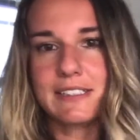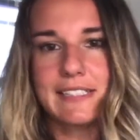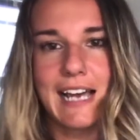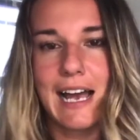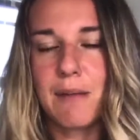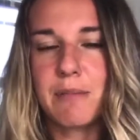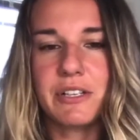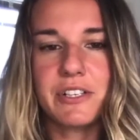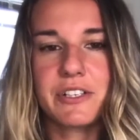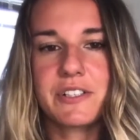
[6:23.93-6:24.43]

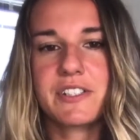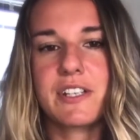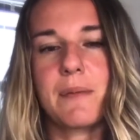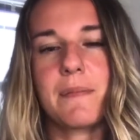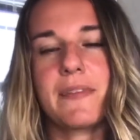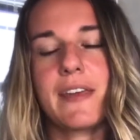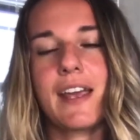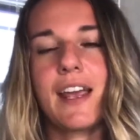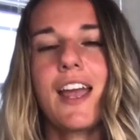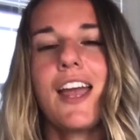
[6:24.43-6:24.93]
tablet or
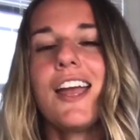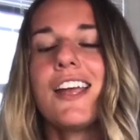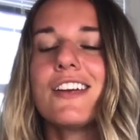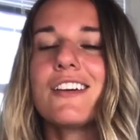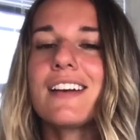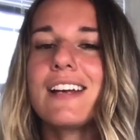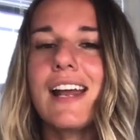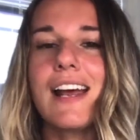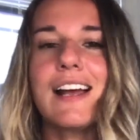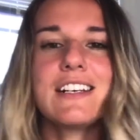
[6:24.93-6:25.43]
something,
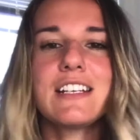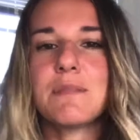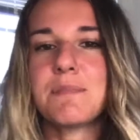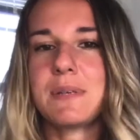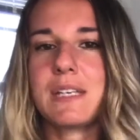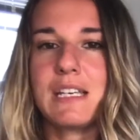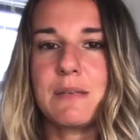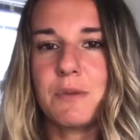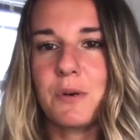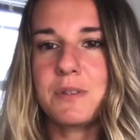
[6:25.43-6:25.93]
you're gonna end up
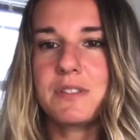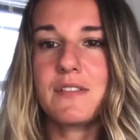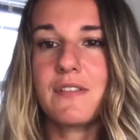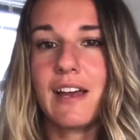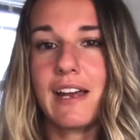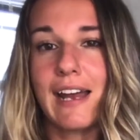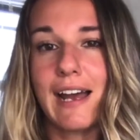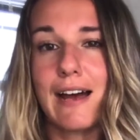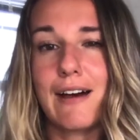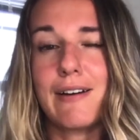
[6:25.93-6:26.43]
peeing most of
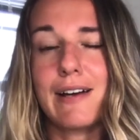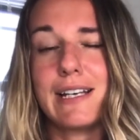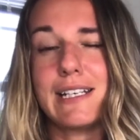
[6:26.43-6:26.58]
that out.